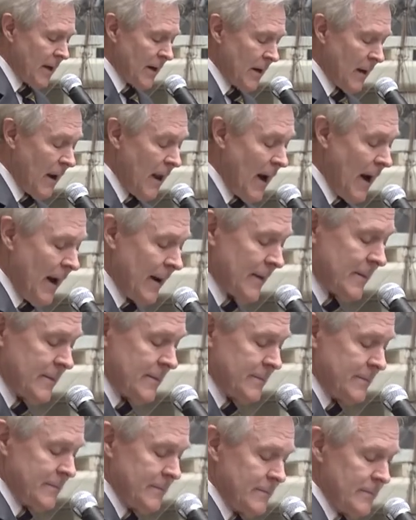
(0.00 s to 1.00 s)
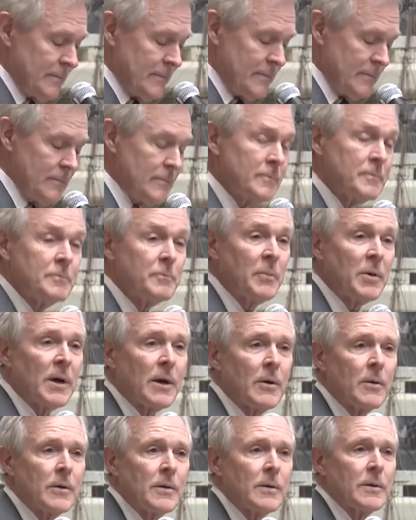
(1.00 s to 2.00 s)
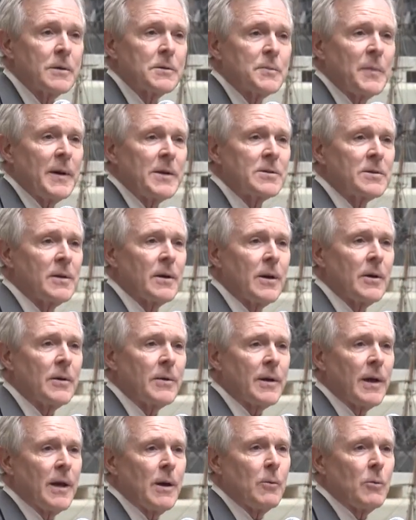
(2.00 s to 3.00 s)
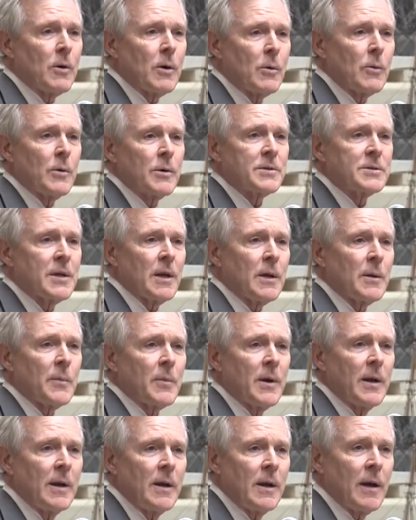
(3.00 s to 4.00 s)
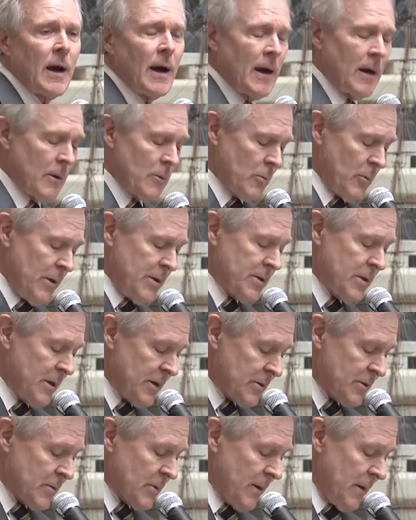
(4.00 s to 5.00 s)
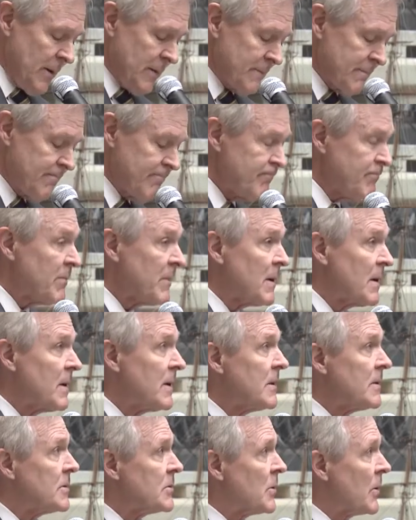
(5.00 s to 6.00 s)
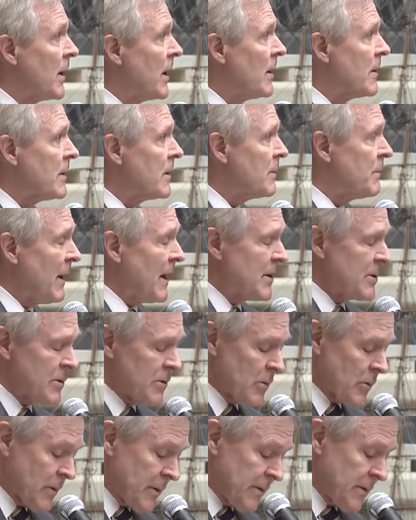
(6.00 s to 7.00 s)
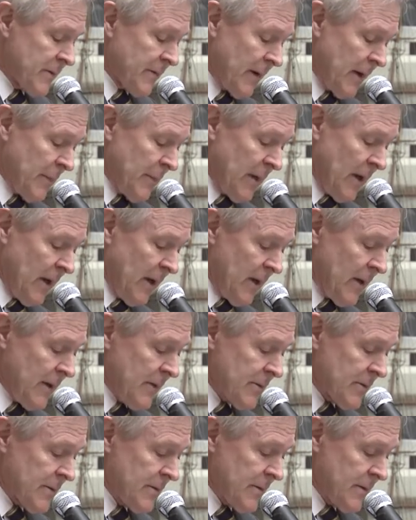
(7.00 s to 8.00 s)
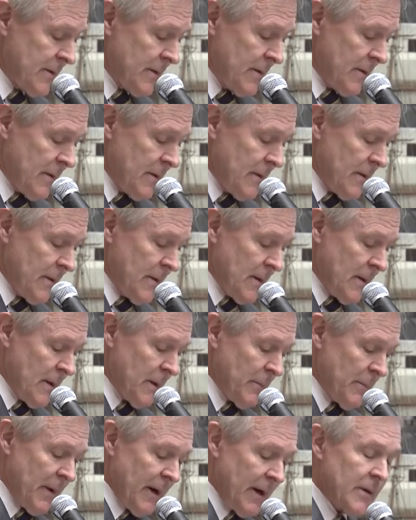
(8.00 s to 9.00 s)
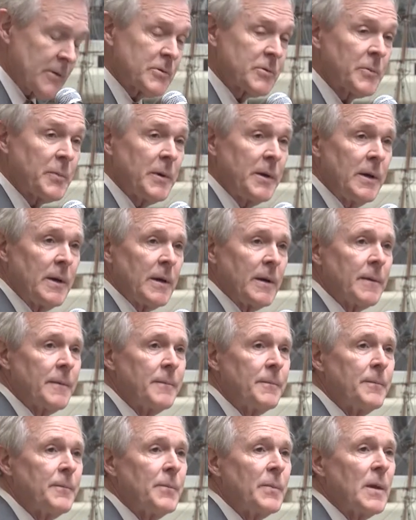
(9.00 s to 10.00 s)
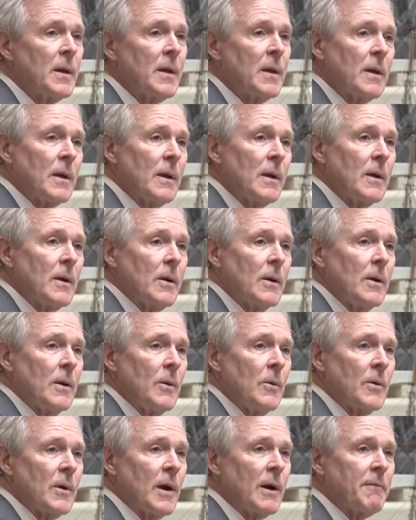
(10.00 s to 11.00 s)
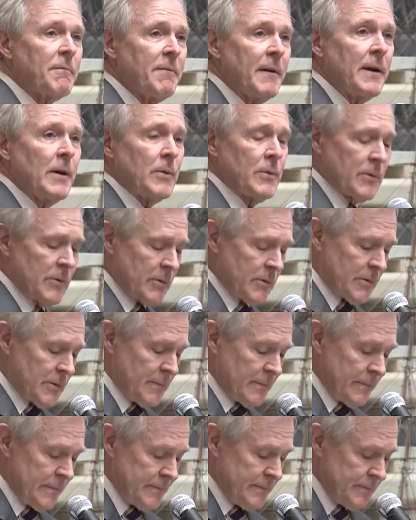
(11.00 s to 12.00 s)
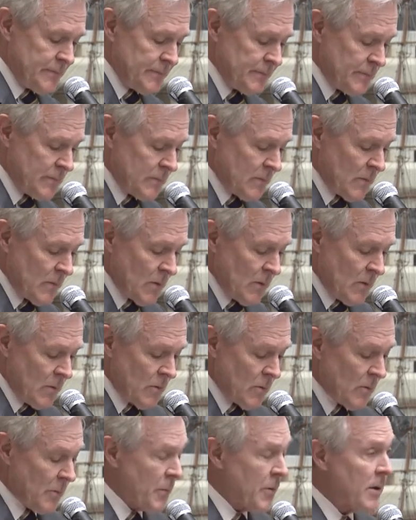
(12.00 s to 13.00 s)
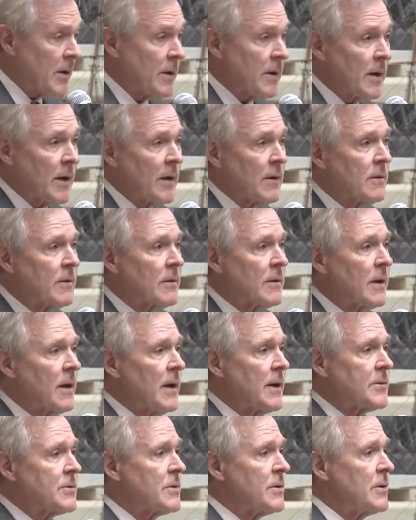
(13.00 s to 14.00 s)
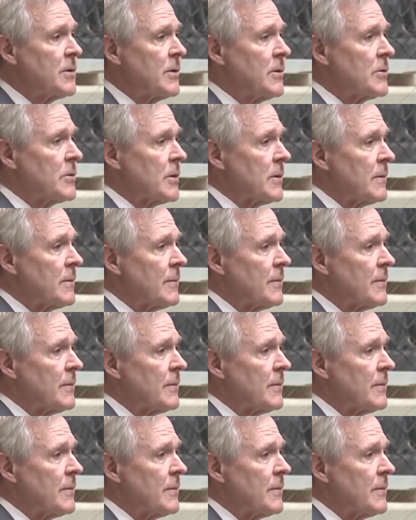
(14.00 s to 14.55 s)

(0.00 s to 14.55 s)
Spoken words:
it a lot, but especially on a day where we're celebrating our rich history, surrounded by stories of our beginnings, and it bears repeating. When our founders were putting together the Constitution,